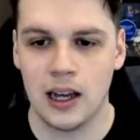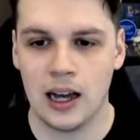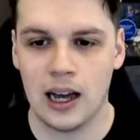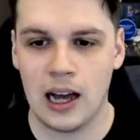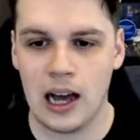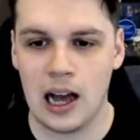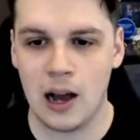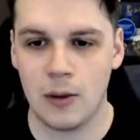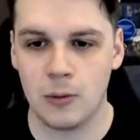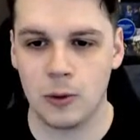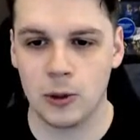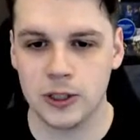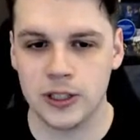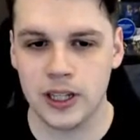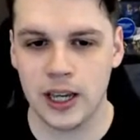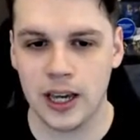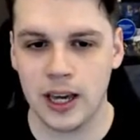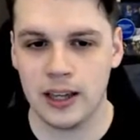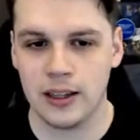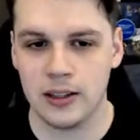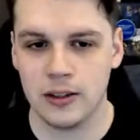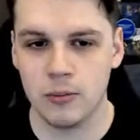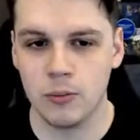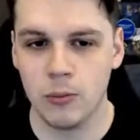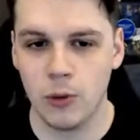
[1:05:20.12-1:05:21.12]
I will say,
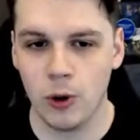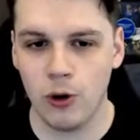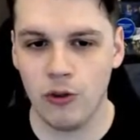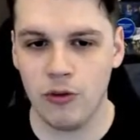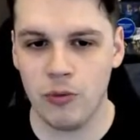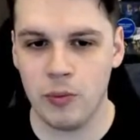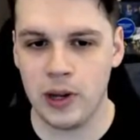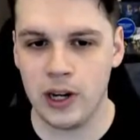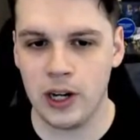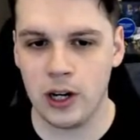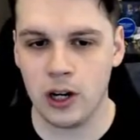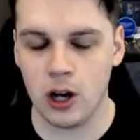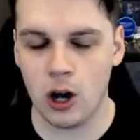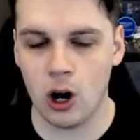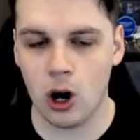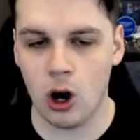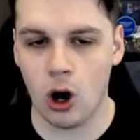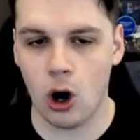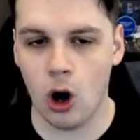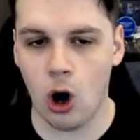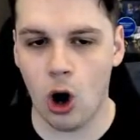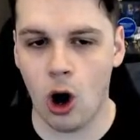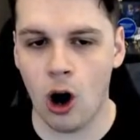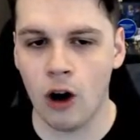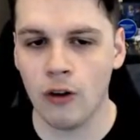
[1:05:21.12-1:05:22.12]
in movement
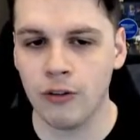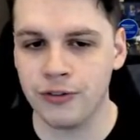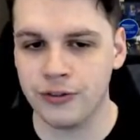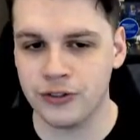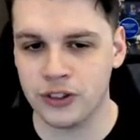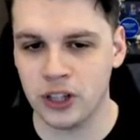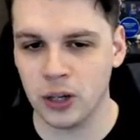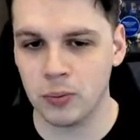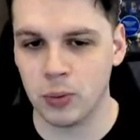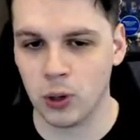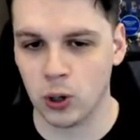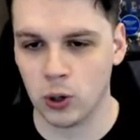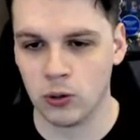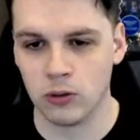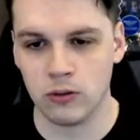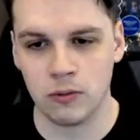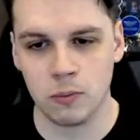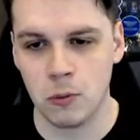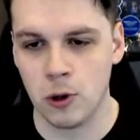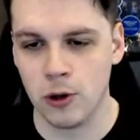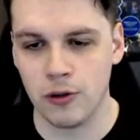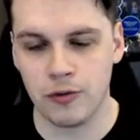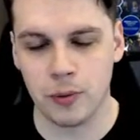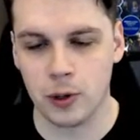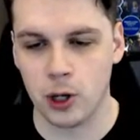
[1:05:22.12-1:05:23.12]
off the ball,
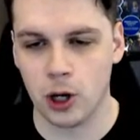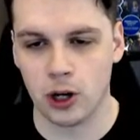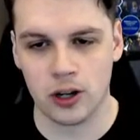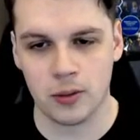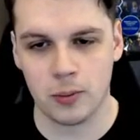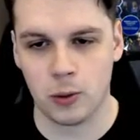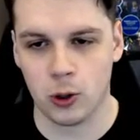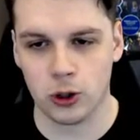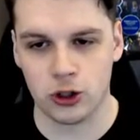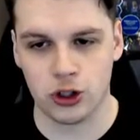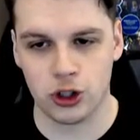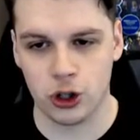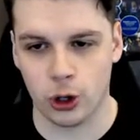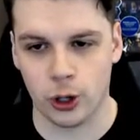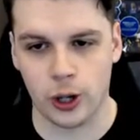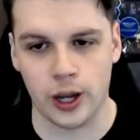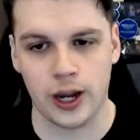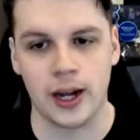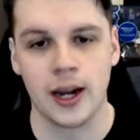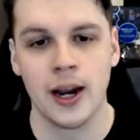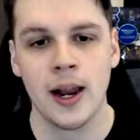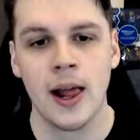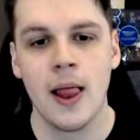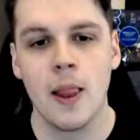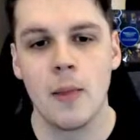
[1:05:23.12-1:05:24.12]
movement on the ball is shocking,
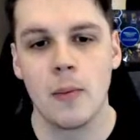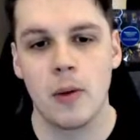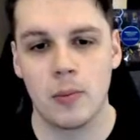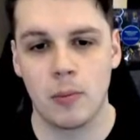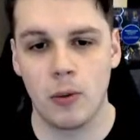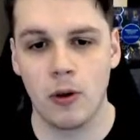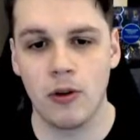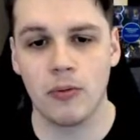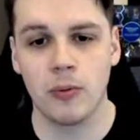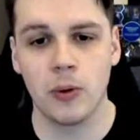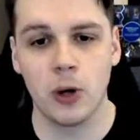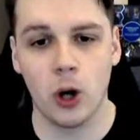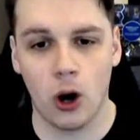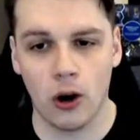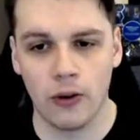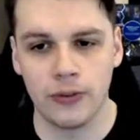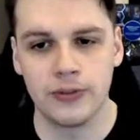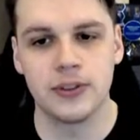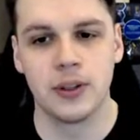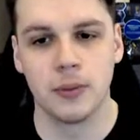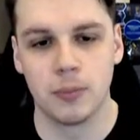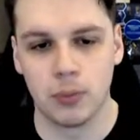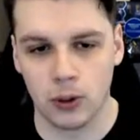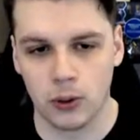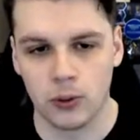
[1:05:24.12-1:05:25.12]
but movement off
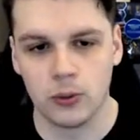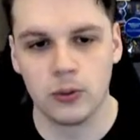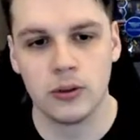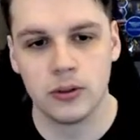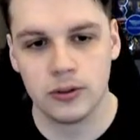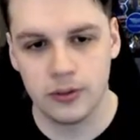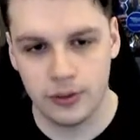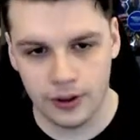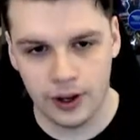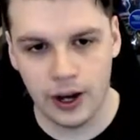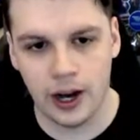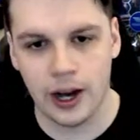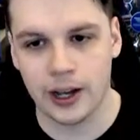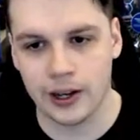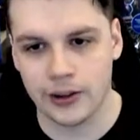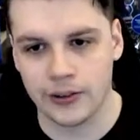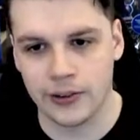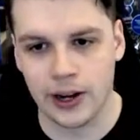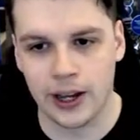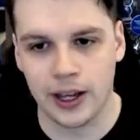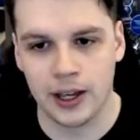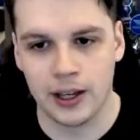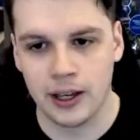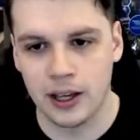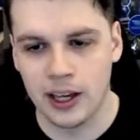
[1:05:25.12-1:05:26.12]
the ball, I
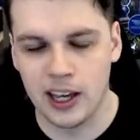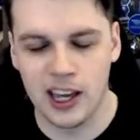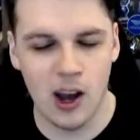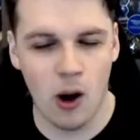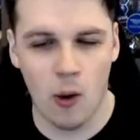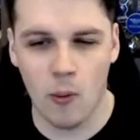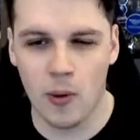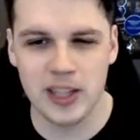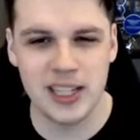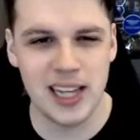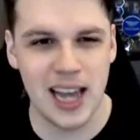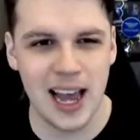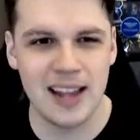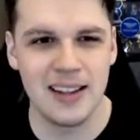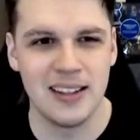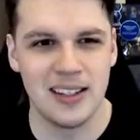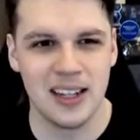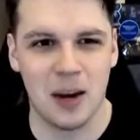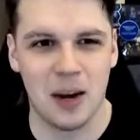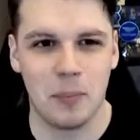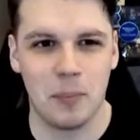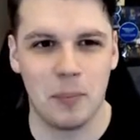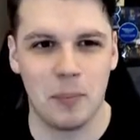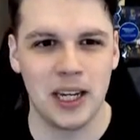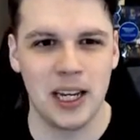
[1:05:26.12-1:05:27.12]
agree. He always ends
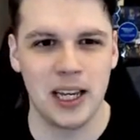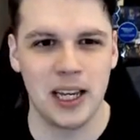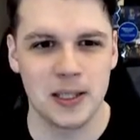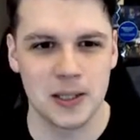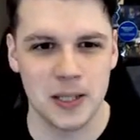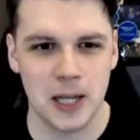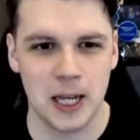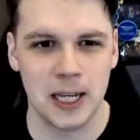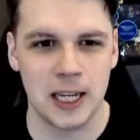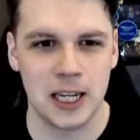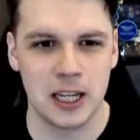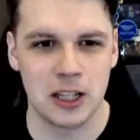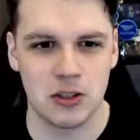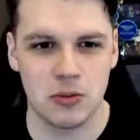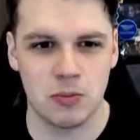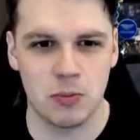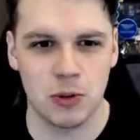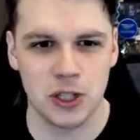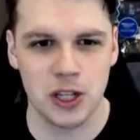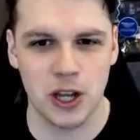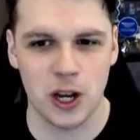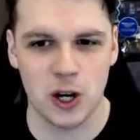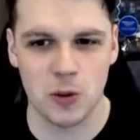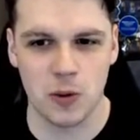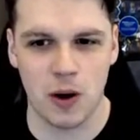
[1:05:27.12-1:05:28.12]
up in this
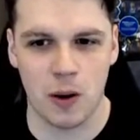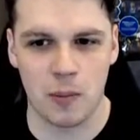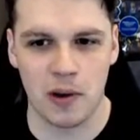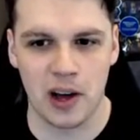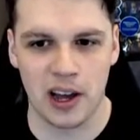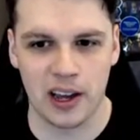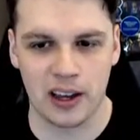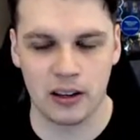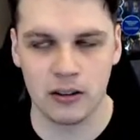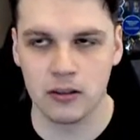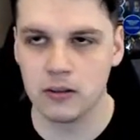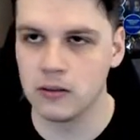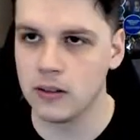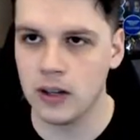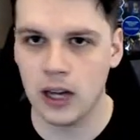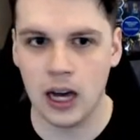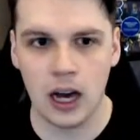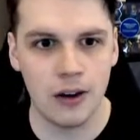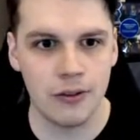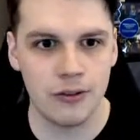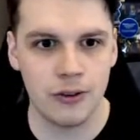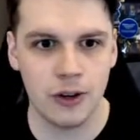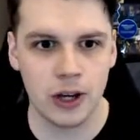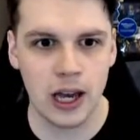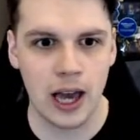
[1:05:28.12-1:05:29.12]
position where I'm like,
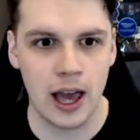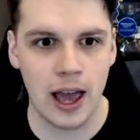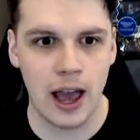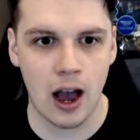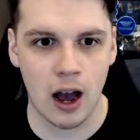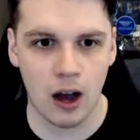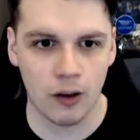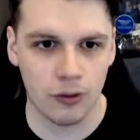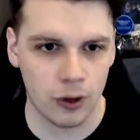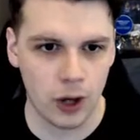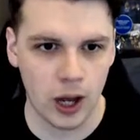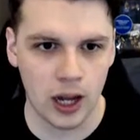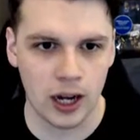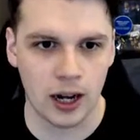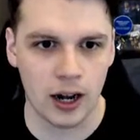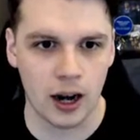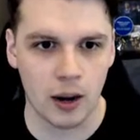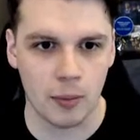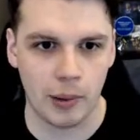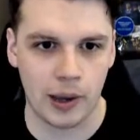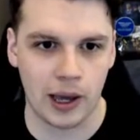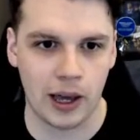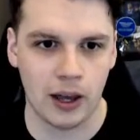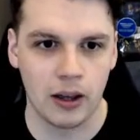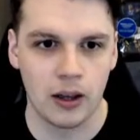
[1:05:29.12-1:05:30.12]
how have you ended up
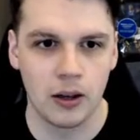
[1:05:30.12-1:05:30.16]
here?